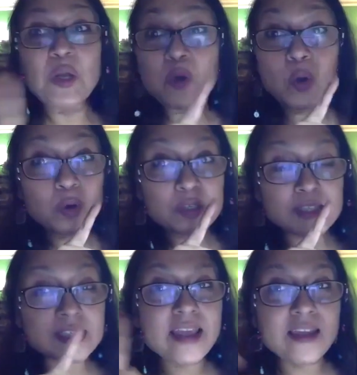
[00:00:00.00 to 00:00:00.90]
No
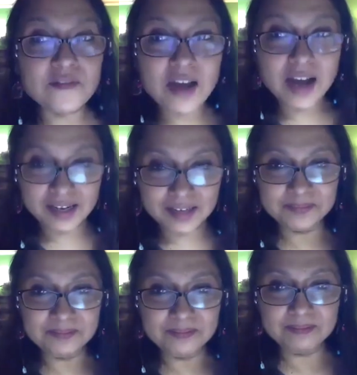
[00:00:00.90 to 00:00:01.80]
seva.
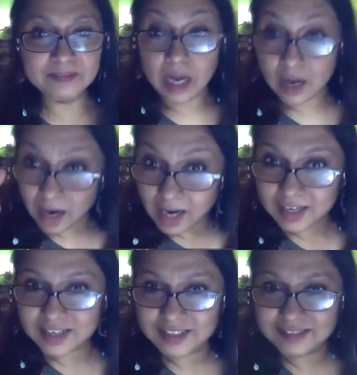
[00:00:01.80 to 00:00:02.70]

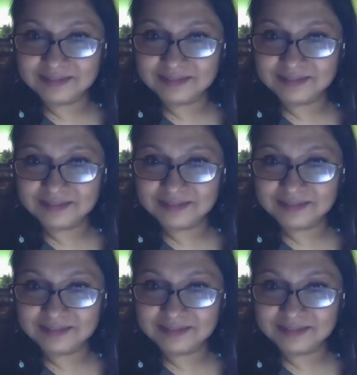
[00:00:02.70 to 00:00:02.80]
Hak.